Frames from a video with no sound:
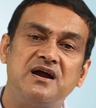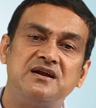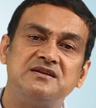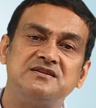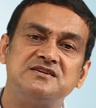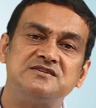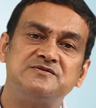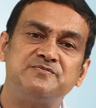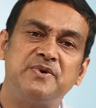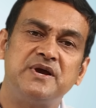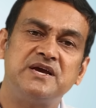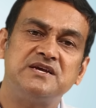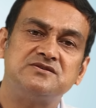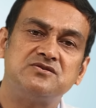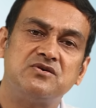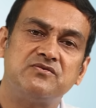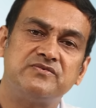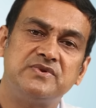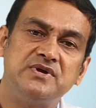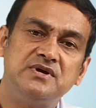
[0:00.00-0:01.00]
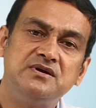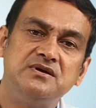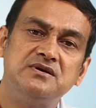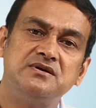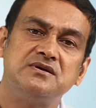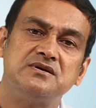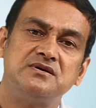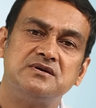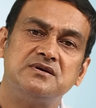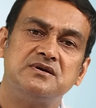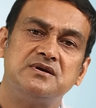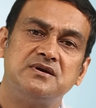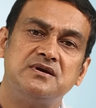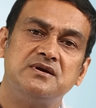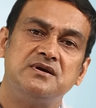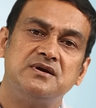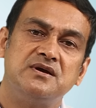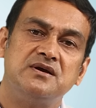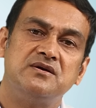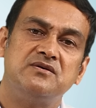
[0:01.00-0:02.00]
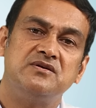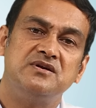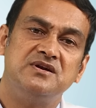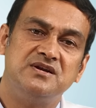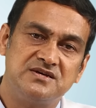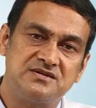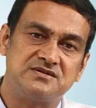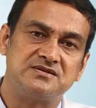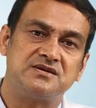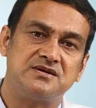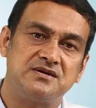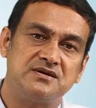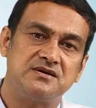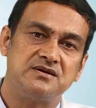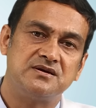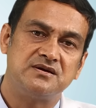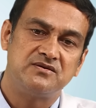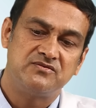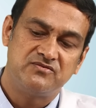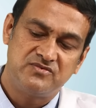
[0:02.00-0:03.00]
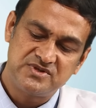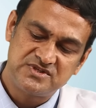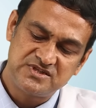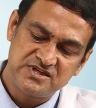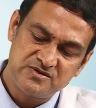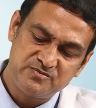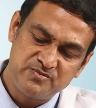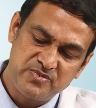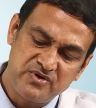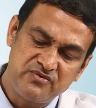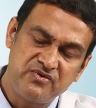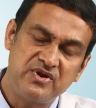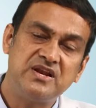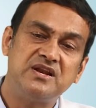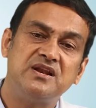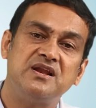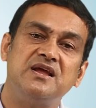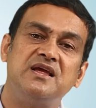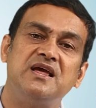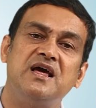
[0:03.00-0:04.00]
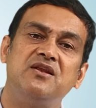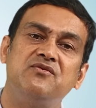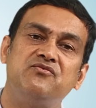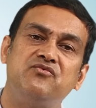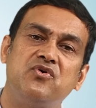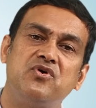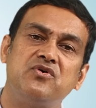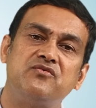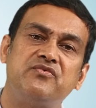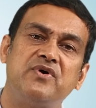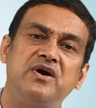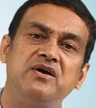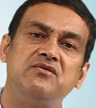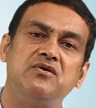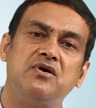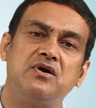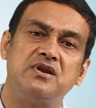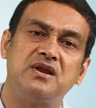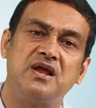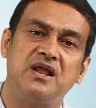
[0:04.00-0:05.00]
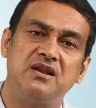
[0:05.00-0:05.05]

at the space of the disc, which is between L4-5 or